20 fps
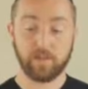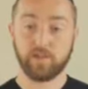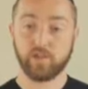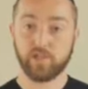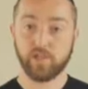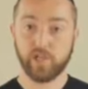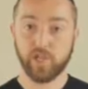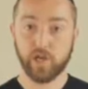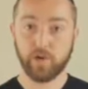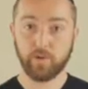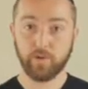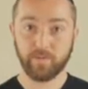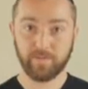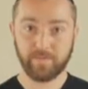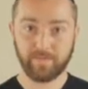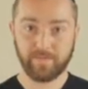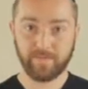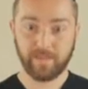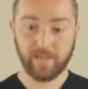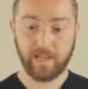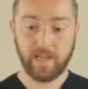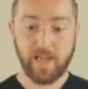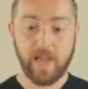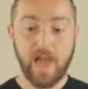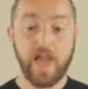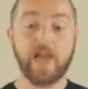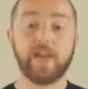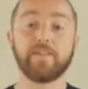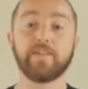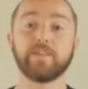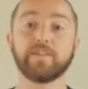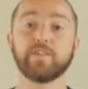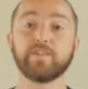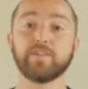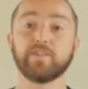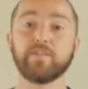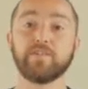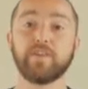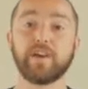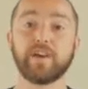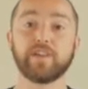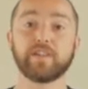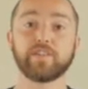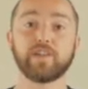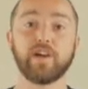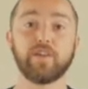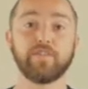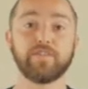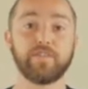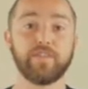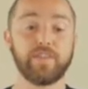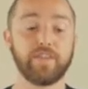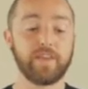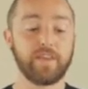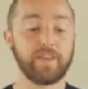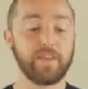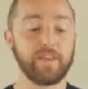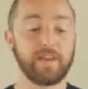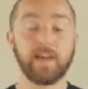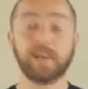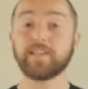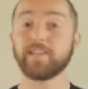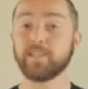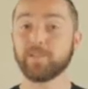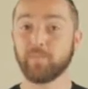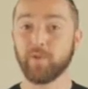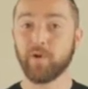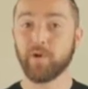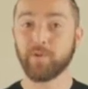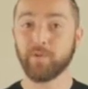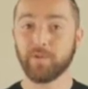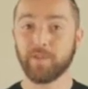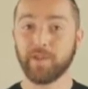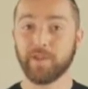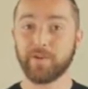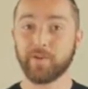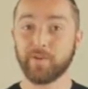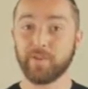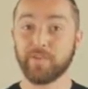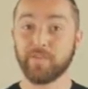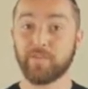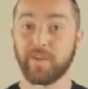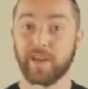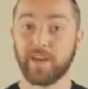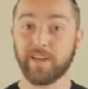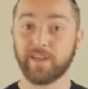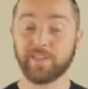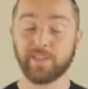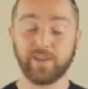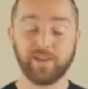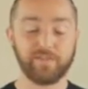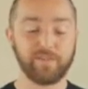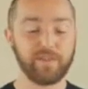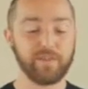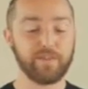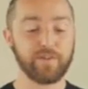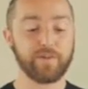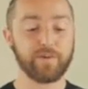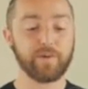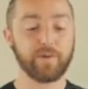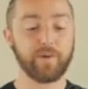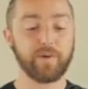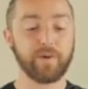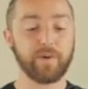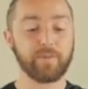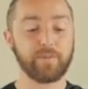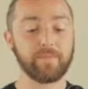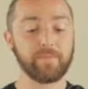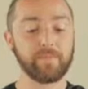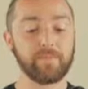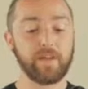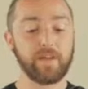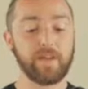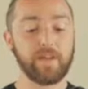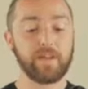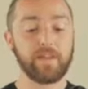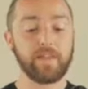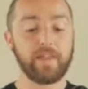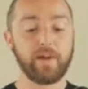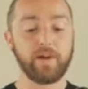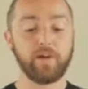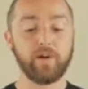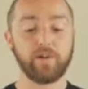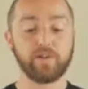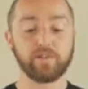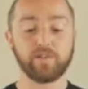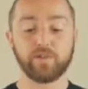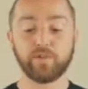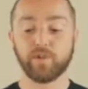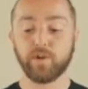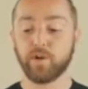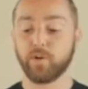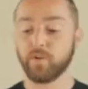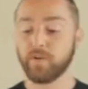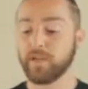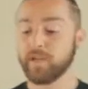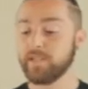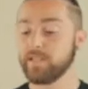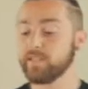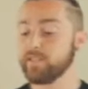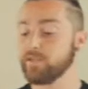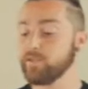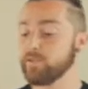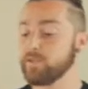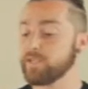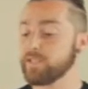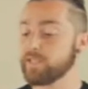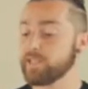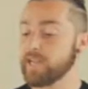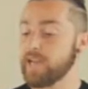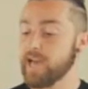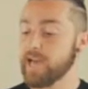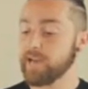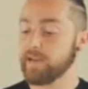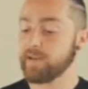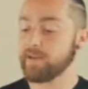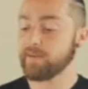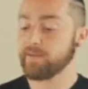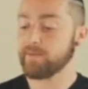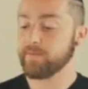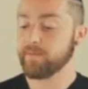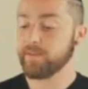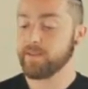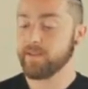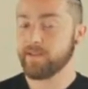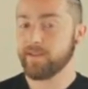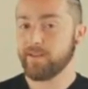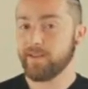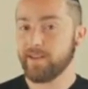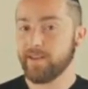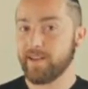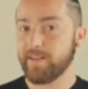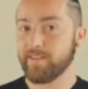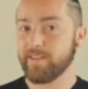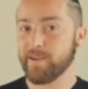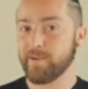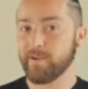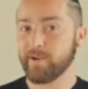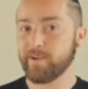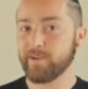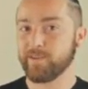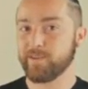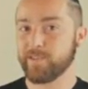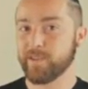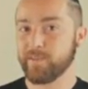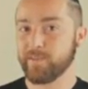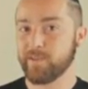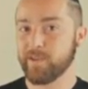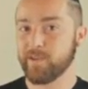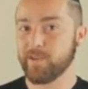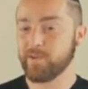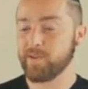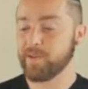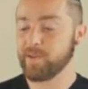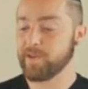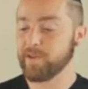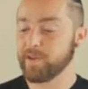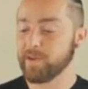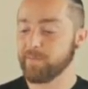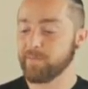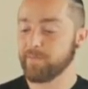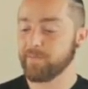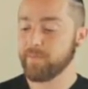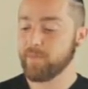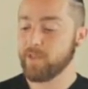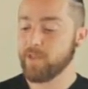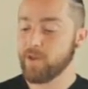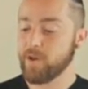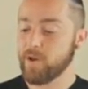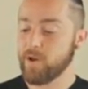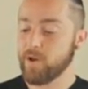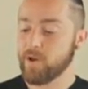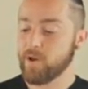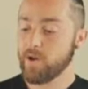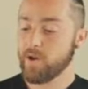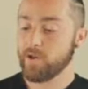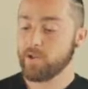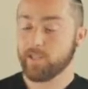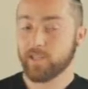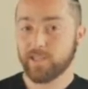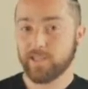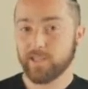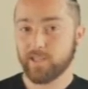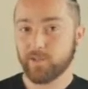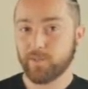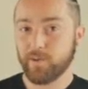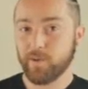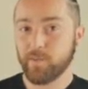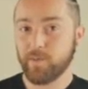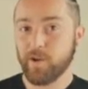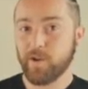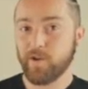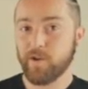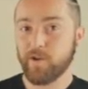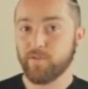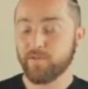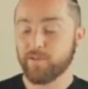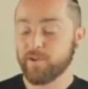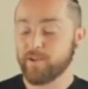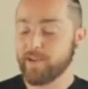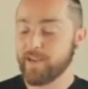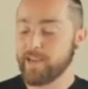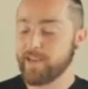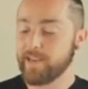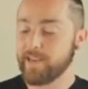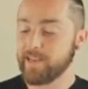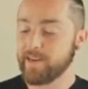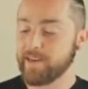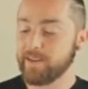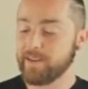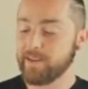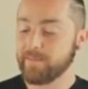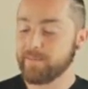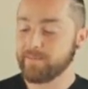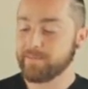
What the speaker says: show, and then do the vanish of at this point we'll then do the vanish of the third coin. That'll also go into the stack, and then we're going to do something unique here. Just as we went over in